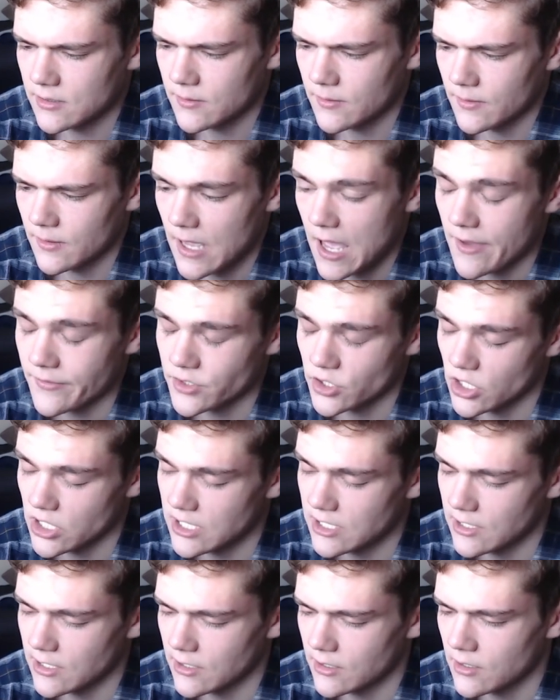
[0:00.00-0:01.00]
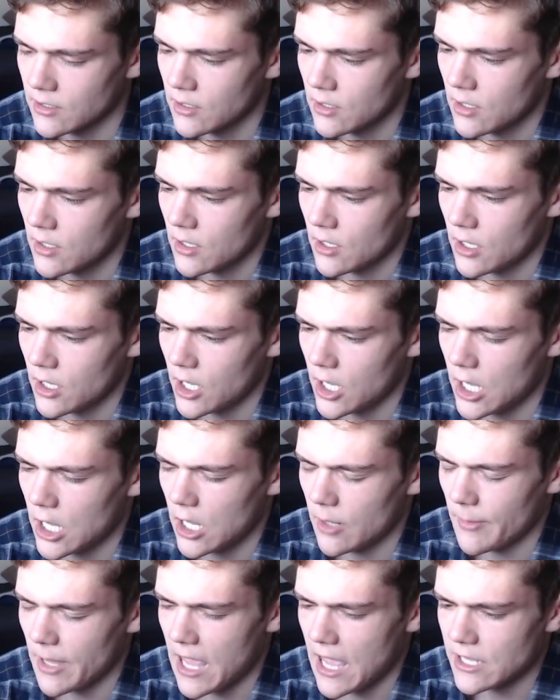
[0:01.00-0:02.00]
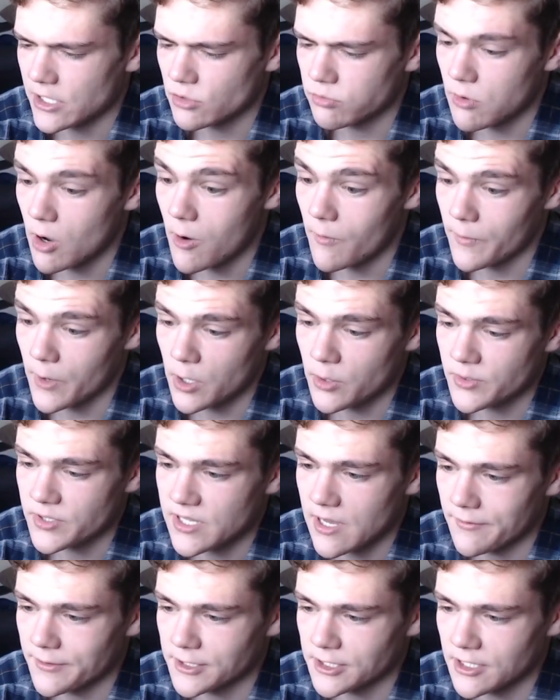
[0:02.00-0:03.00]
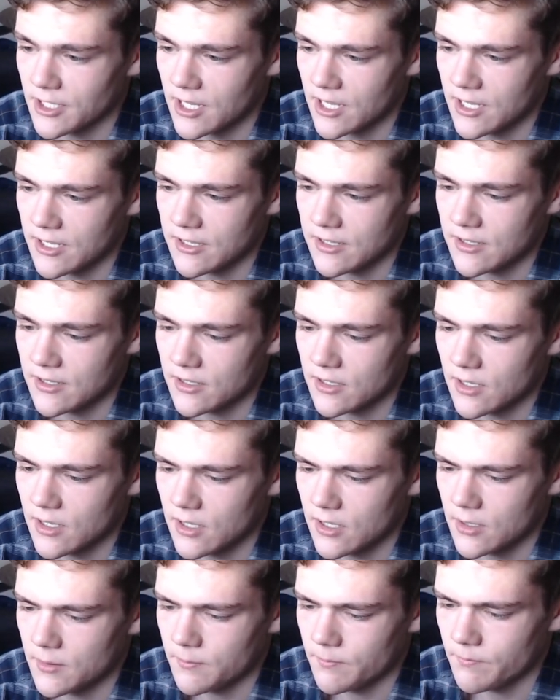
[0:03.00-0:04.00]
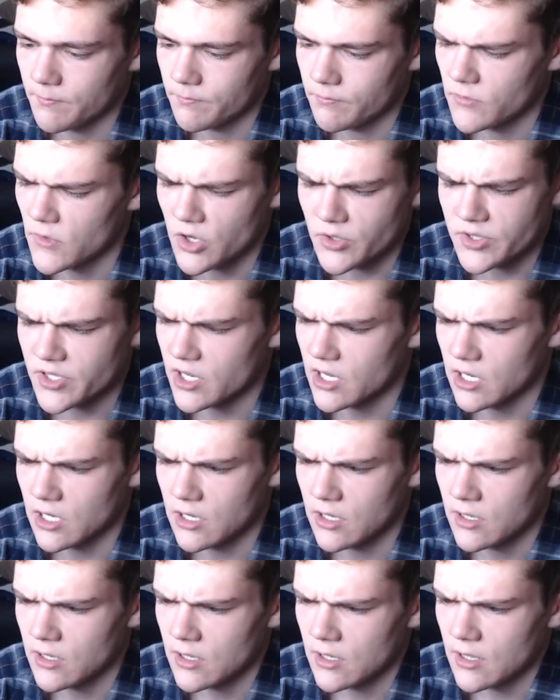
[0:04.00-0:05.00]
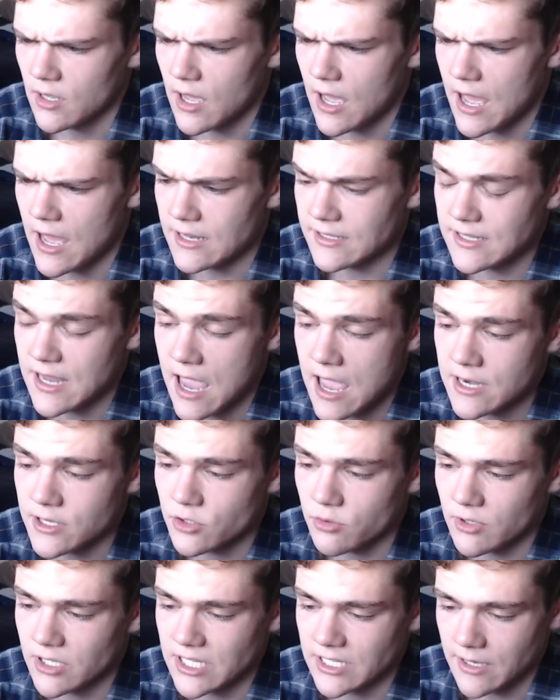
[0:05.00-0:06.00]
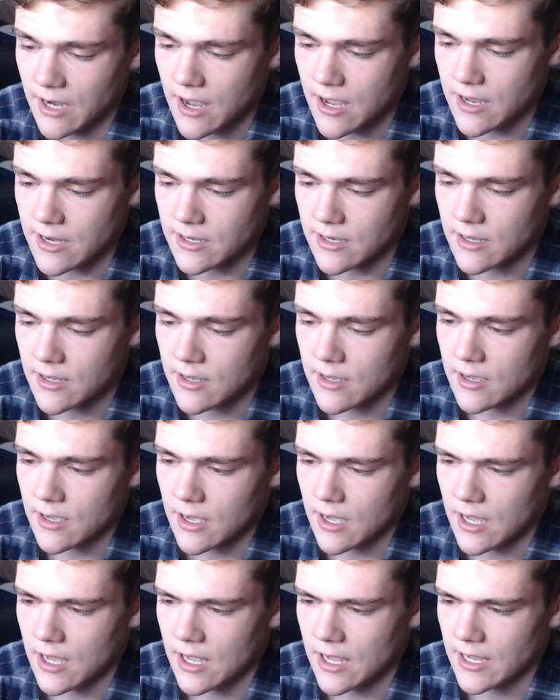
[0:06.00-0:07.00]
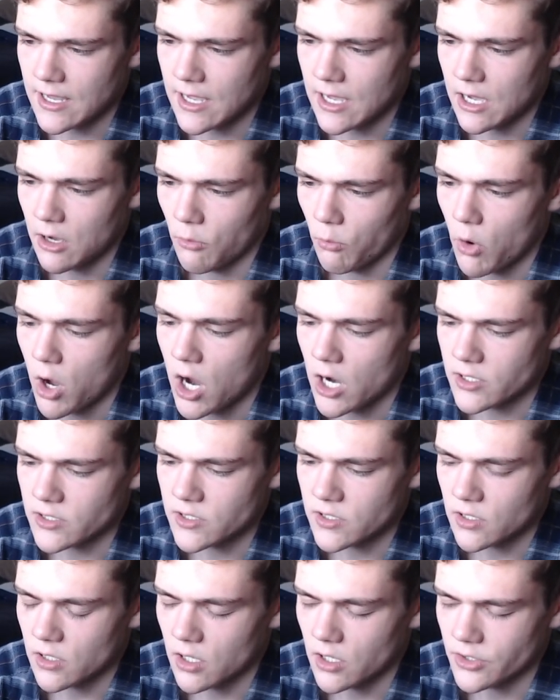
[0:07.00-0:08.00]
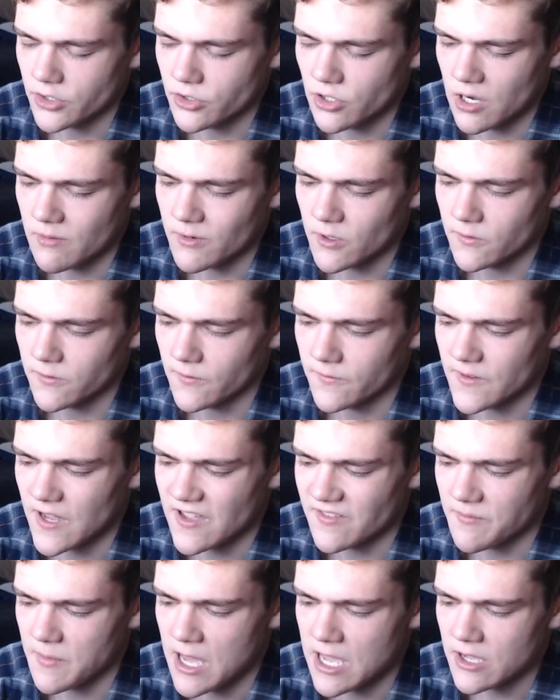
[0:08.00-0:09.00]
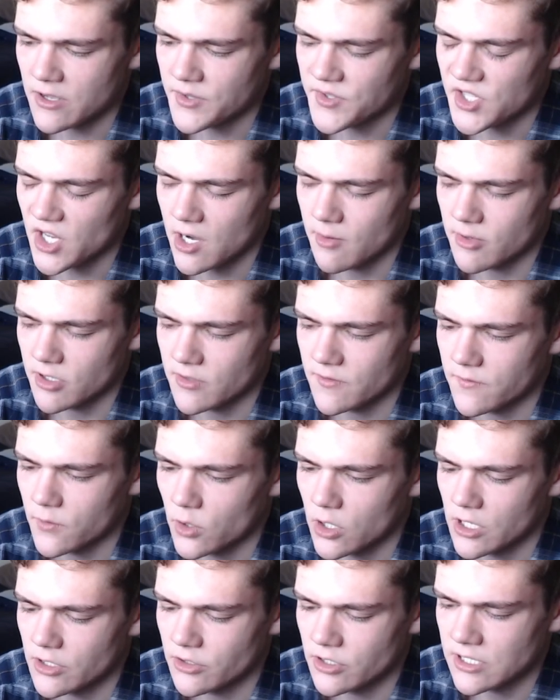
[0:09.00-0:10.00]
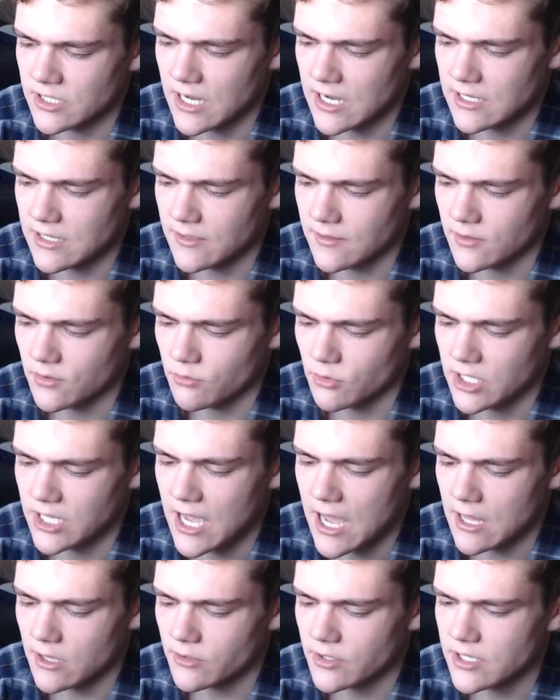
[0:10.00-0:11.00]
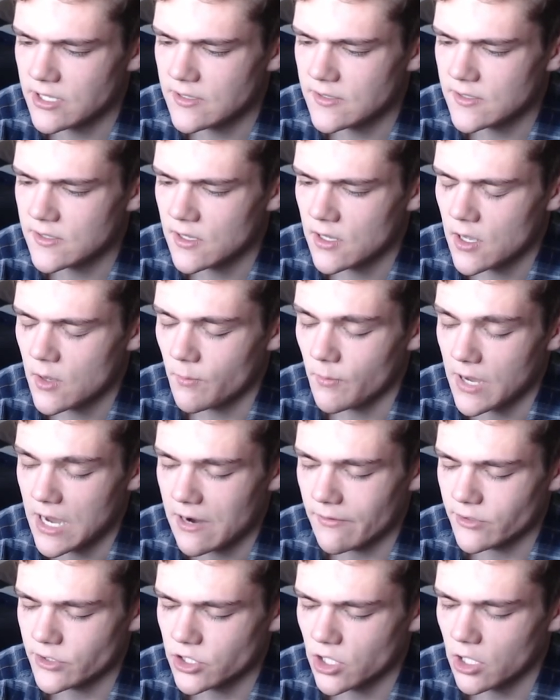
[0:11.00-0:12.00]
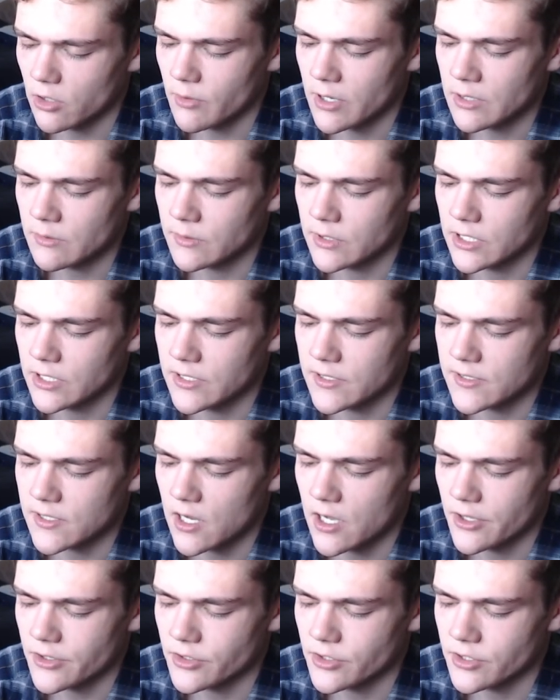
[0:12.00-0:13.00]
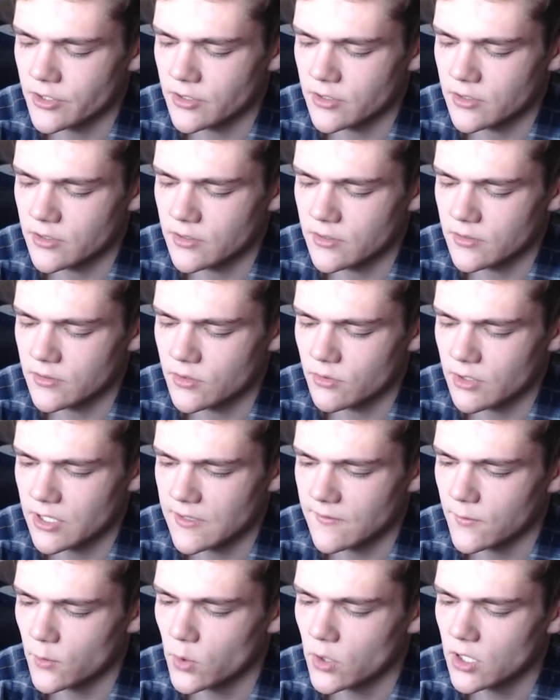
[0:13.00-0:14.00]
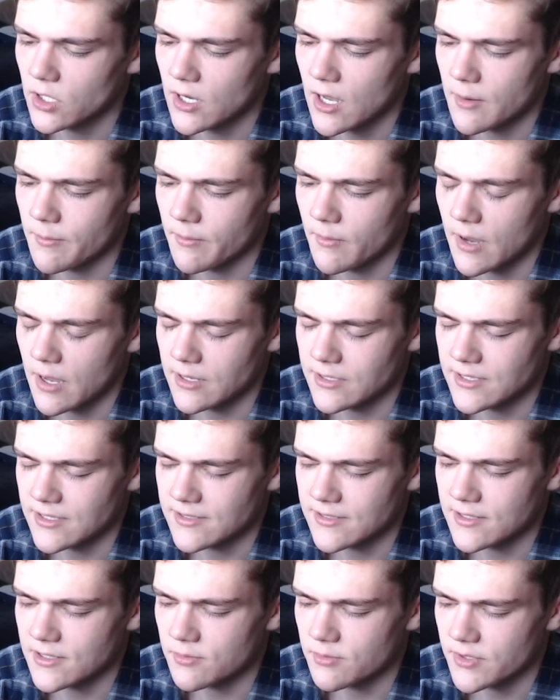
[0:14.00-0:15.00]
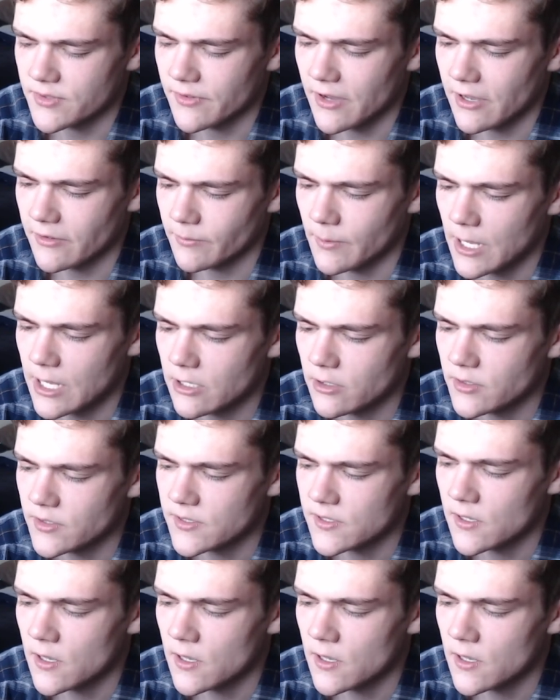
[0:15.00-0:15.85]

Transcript: after eating, um, at twelve oh seven, I um, no, sorry, at ten twenty nine. I uh, walked on the treadmill for five miles. I burned 493 calories. My average heart rate was 124, and my distance was five miles.